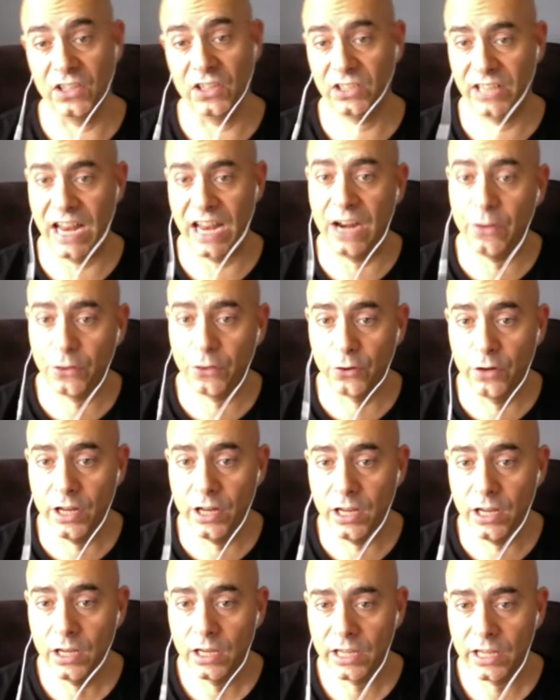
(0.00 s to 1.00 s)

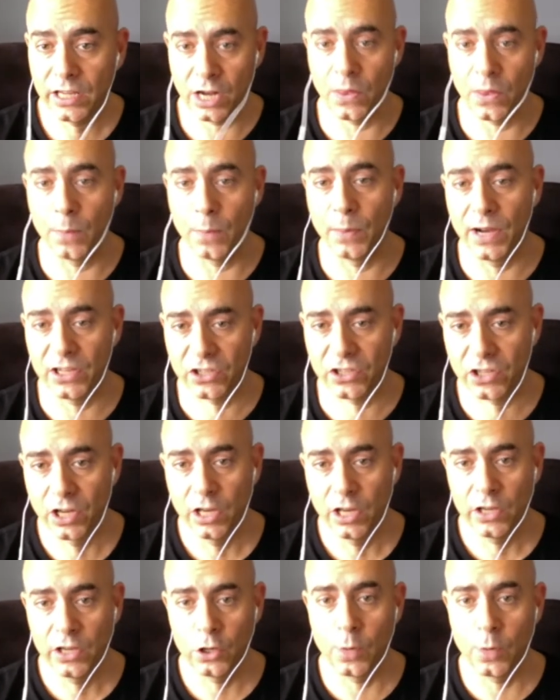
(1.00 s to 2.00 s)
10:30, get on the bus,
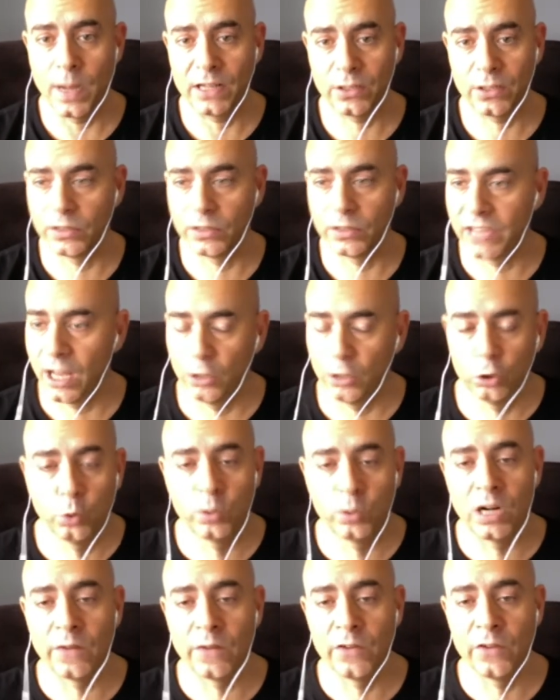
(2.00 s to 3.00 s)
go back to the hotel, do
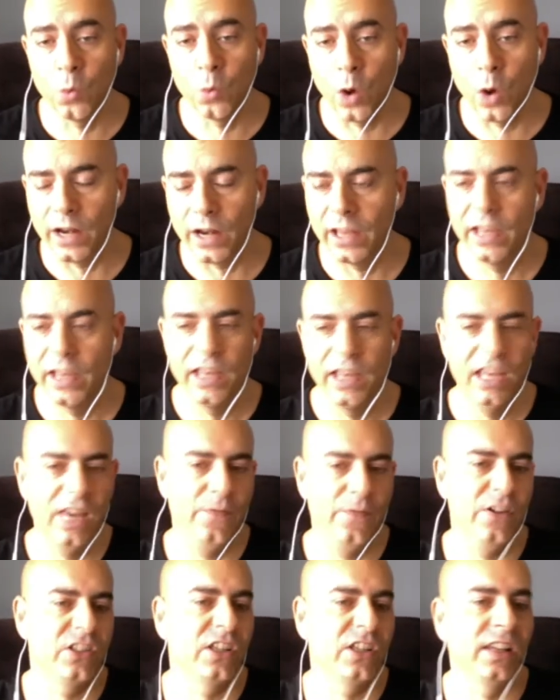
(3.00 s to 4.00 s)
whatever you want. If
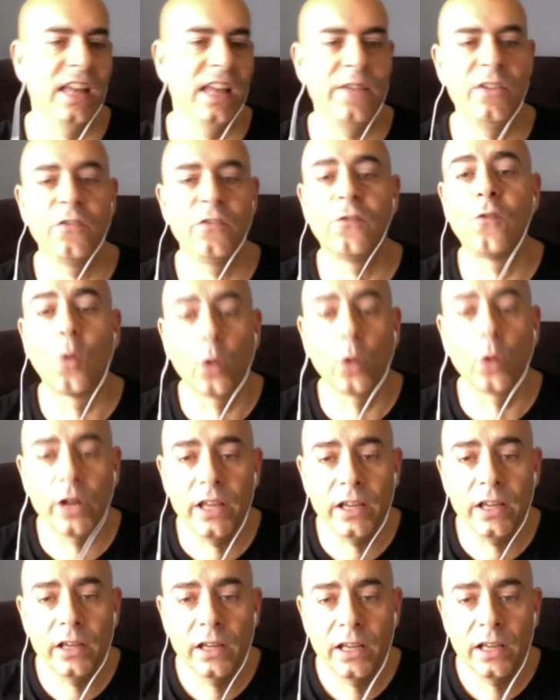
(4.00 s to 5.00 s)
it's
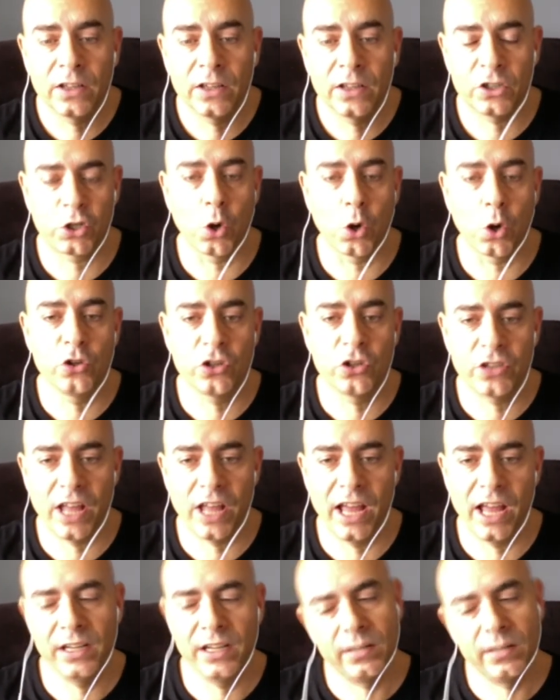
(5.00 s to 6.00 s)
11:40, show just
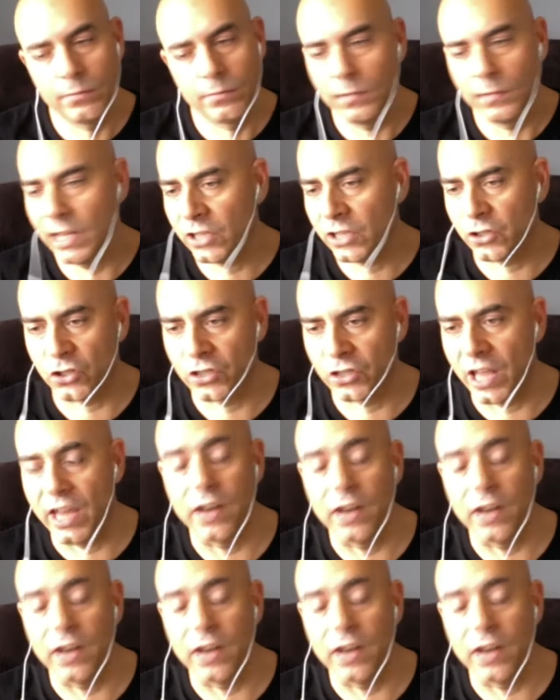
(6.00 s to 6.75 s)
ended, let's just stay here.